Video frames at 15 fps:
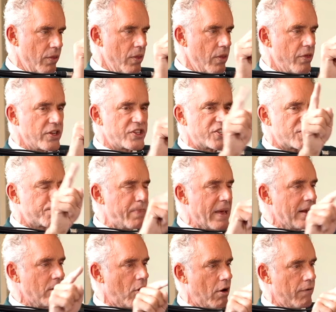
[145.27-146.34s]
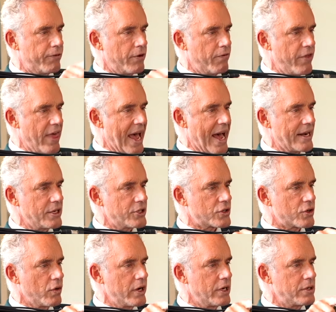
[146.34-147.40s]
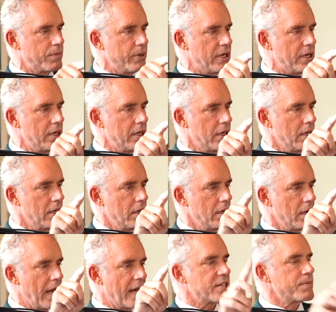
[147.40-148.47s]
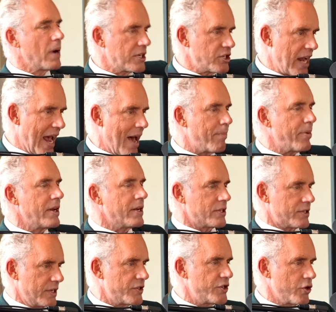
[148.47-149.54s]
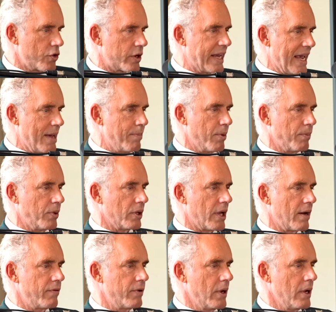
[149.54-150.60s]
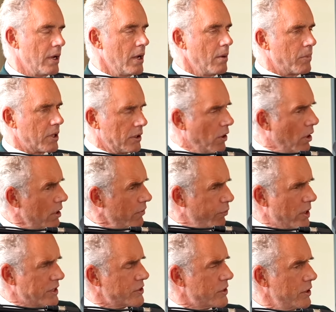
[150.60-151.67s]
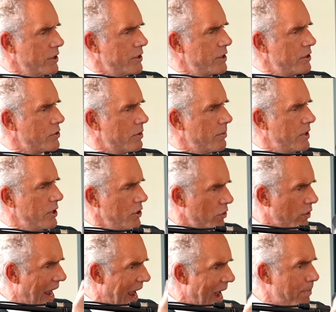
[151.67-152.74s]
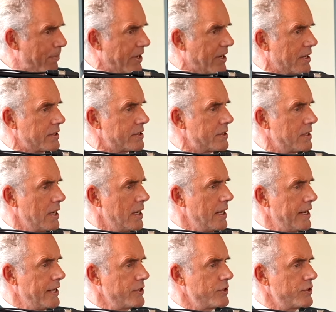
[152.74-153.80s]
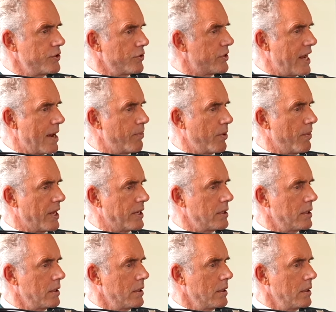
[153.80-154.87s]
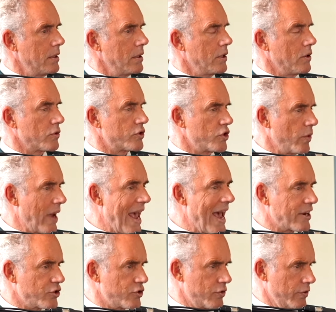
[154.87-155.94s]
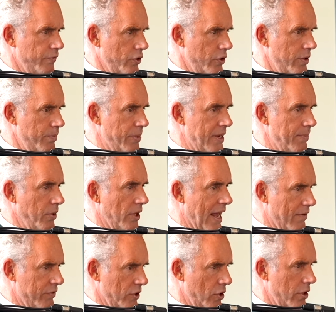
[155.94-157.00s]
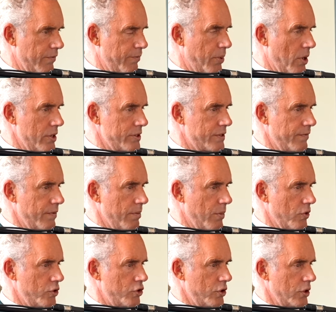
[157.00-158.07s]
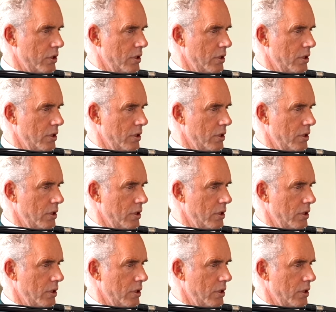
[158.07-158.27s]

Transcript: the spin-off of that is going to be as much happiness as you're capable of. But a lot of what's going to determine your happiness is your temperament. You know, so extroverted people have a lot of positive emotion,